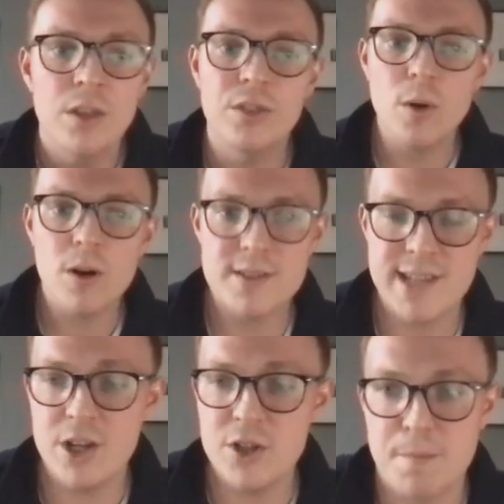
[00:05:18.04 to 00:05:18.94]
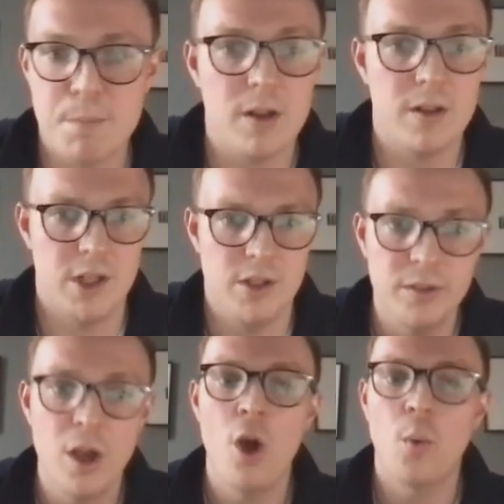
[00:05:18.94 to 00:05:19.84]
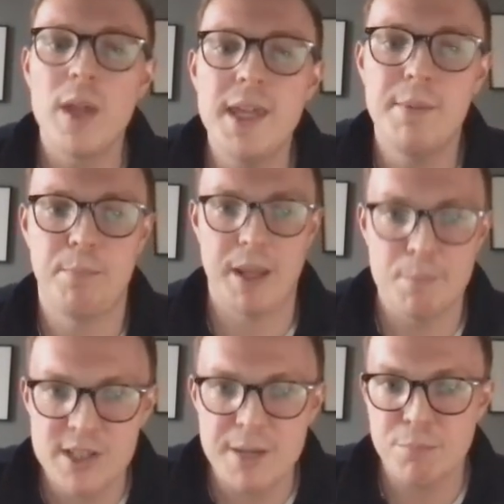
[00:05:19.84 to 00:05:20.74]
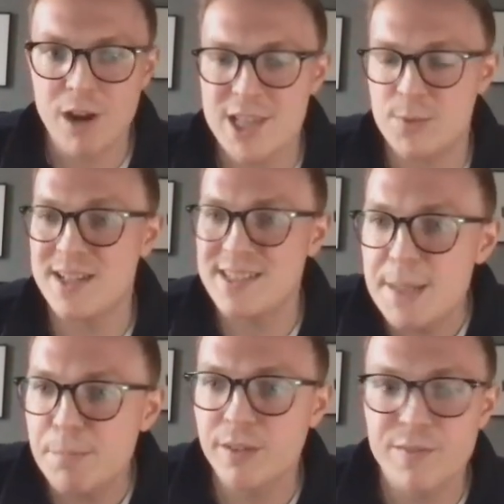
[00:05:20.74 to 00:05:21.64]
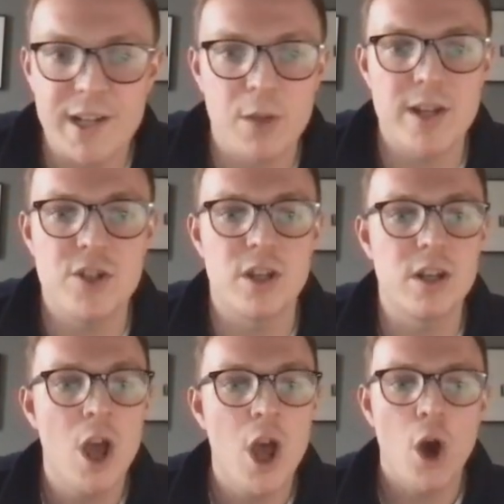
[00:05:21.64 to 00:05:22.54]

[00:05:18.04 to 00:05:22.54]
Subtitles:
Through our intelligent partners, we can present brands with a deeper evaluation